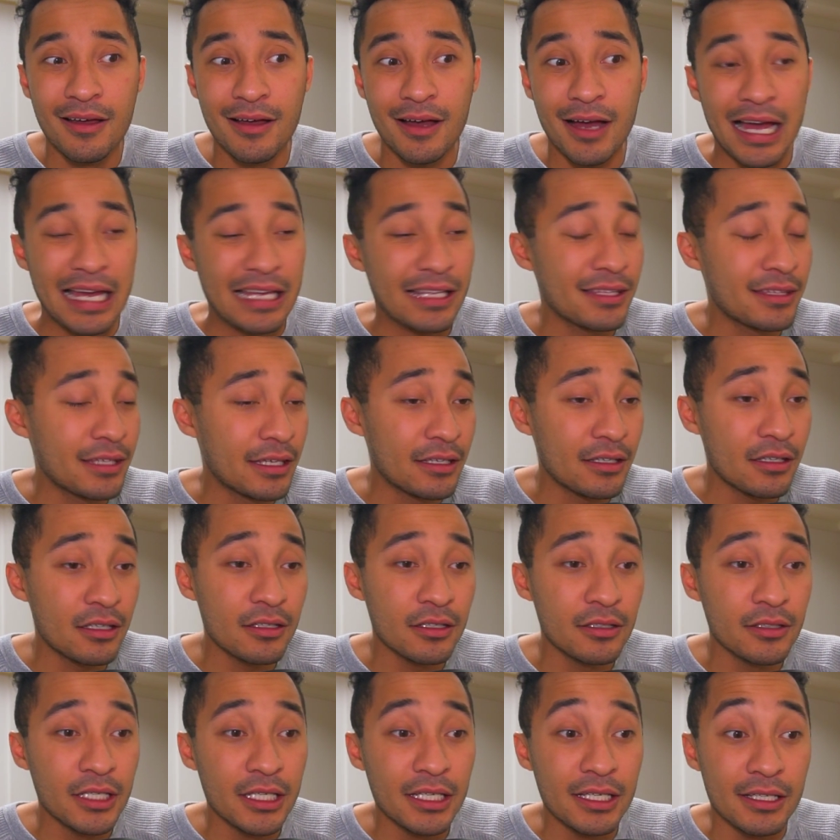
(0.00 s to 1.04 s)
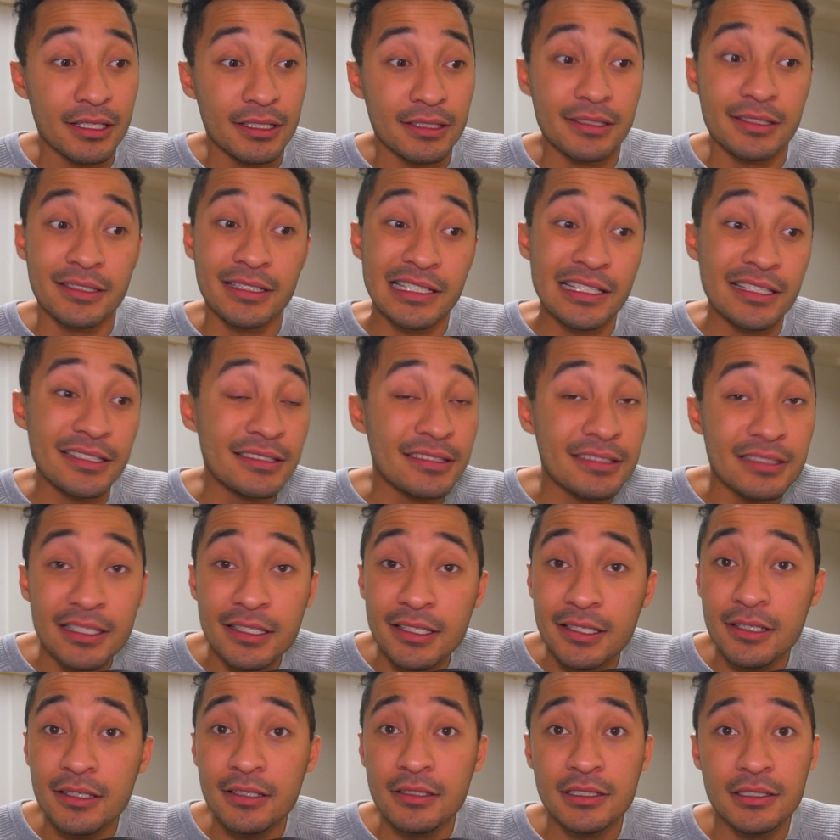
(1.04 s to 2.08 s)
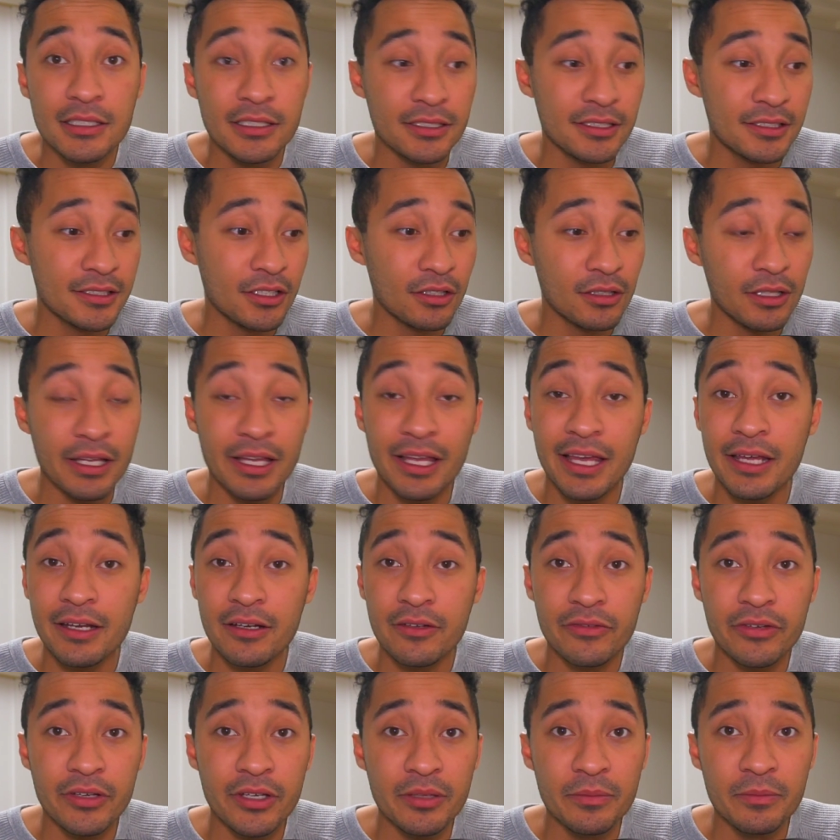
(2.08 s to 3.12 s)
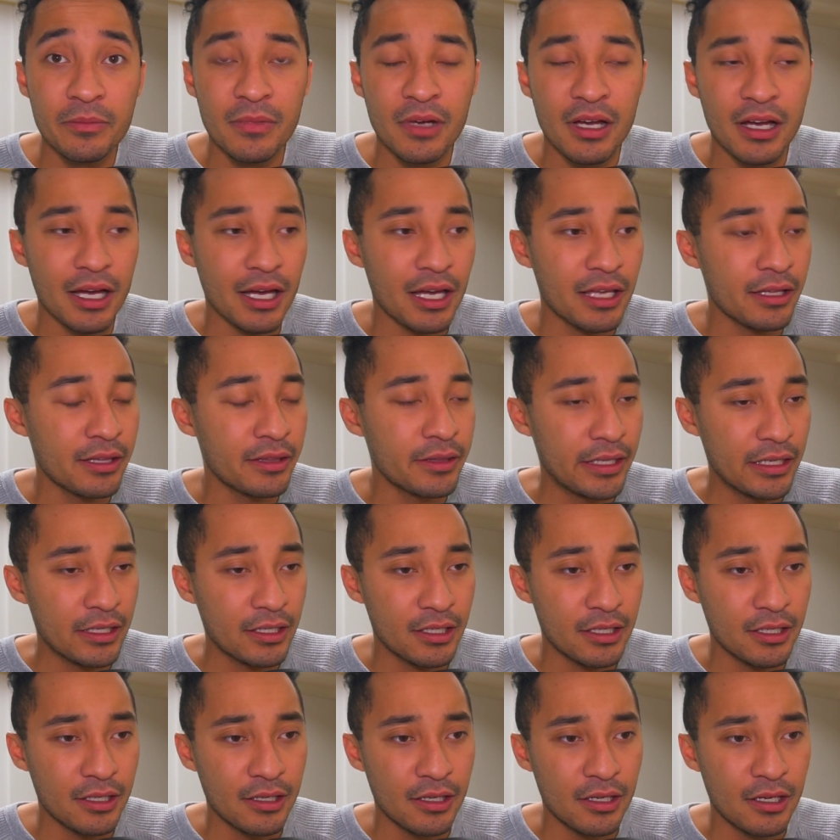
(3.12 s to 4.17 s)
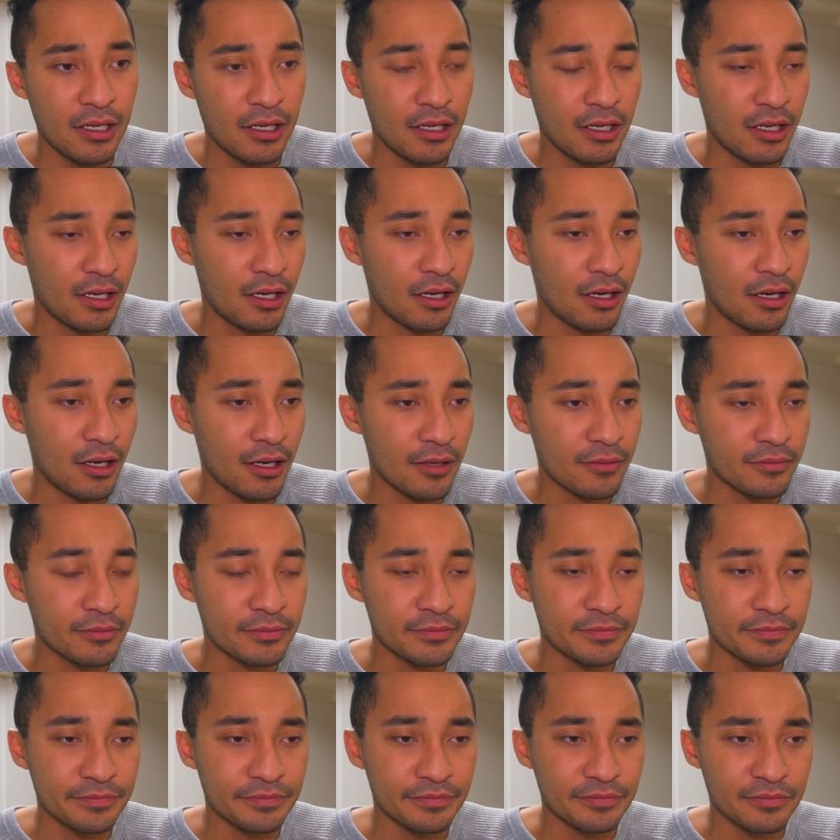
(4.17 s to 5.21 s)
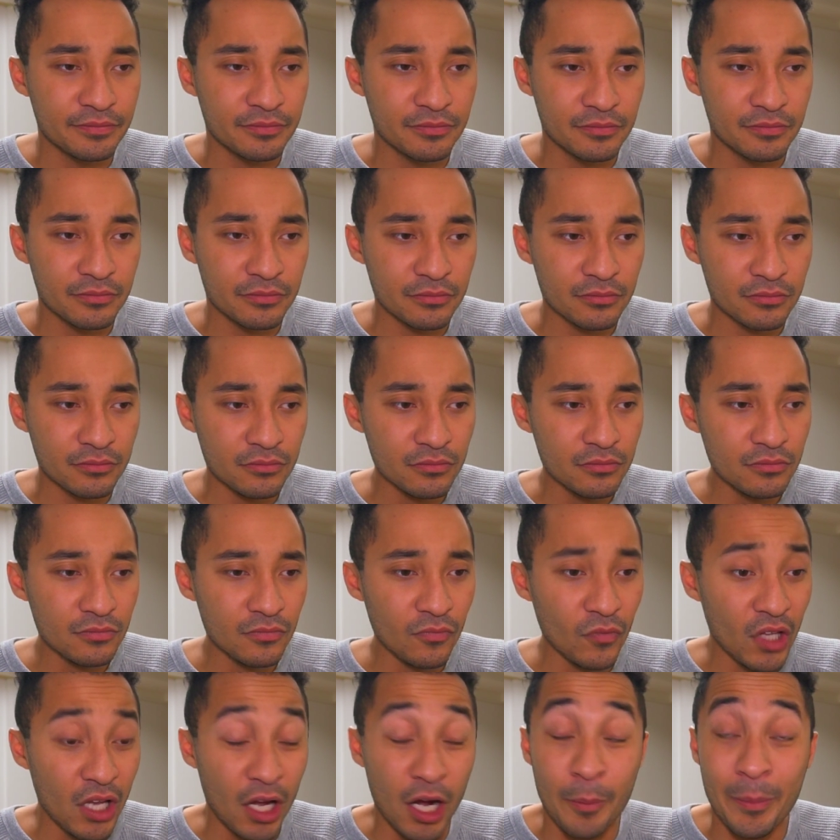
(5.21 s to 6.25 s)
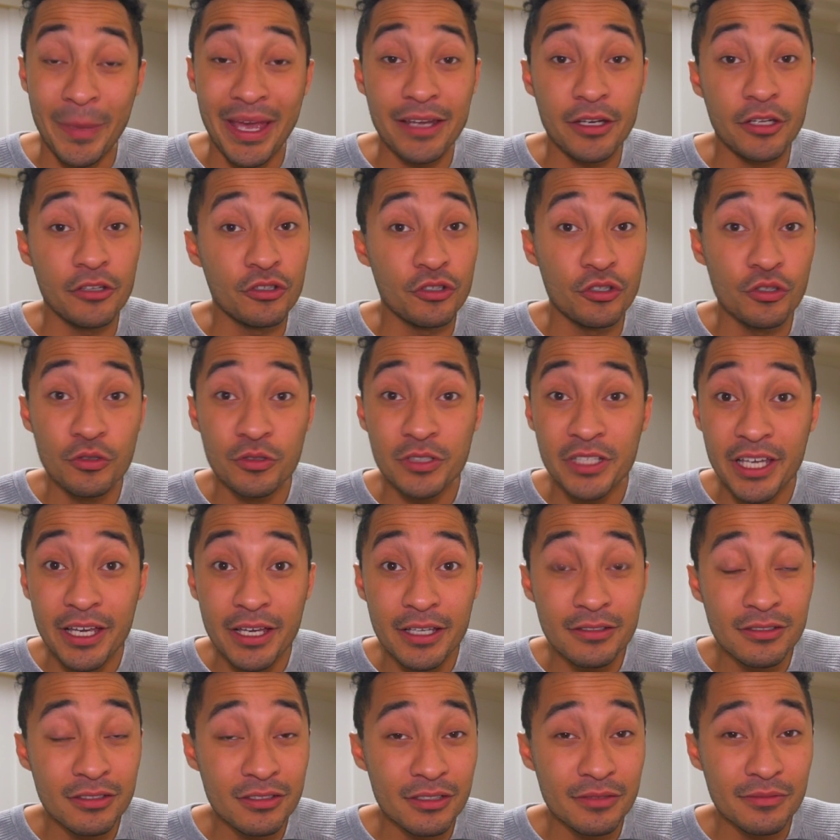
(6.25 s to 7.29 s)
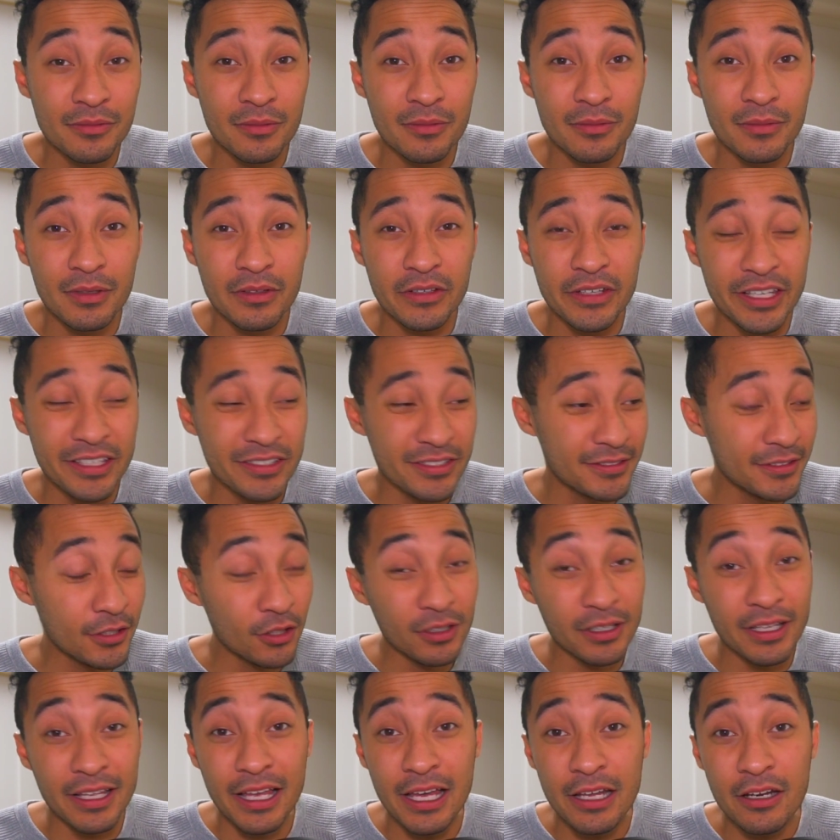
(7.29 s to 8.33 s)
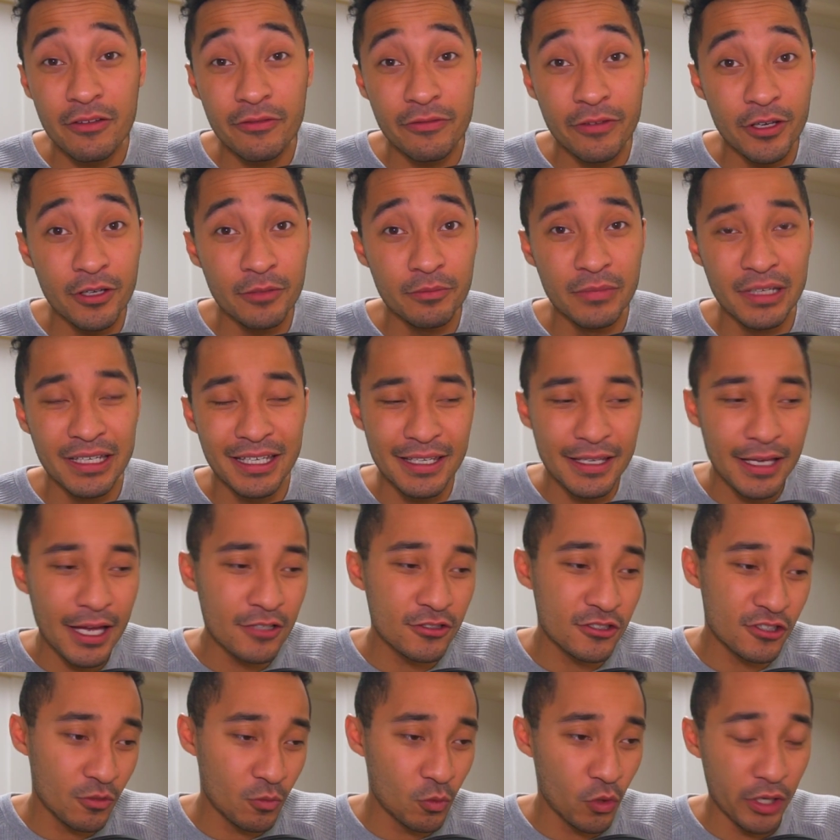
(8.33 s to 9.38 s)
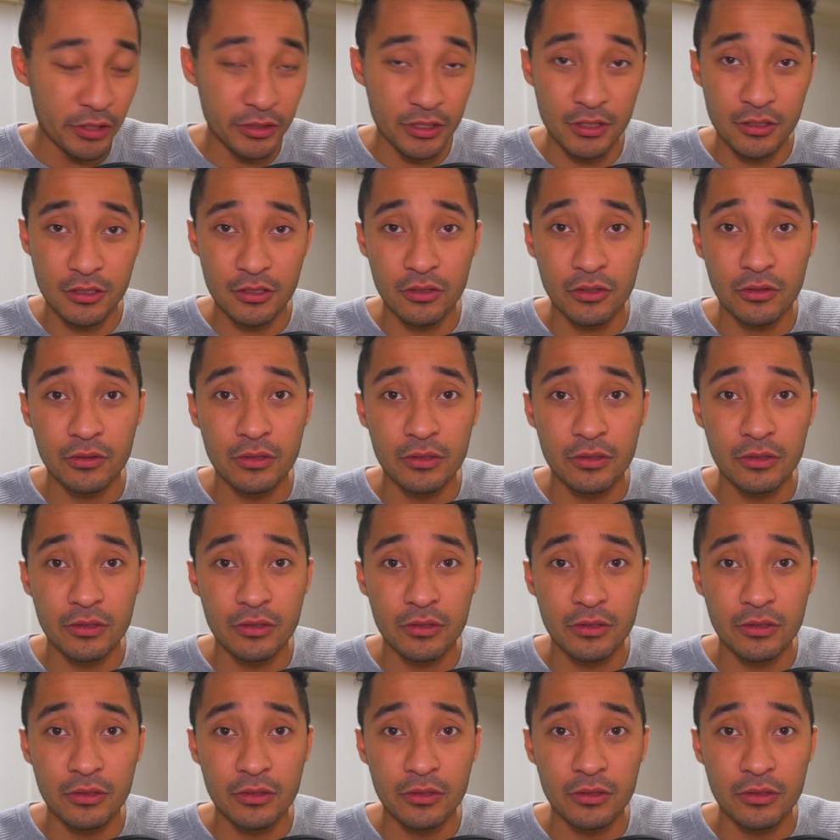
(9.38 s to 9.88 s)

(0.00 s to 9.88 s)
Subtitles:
I think DC is still ahead of him. I think Amanda Nunes is still ahead of him. He has some work to do.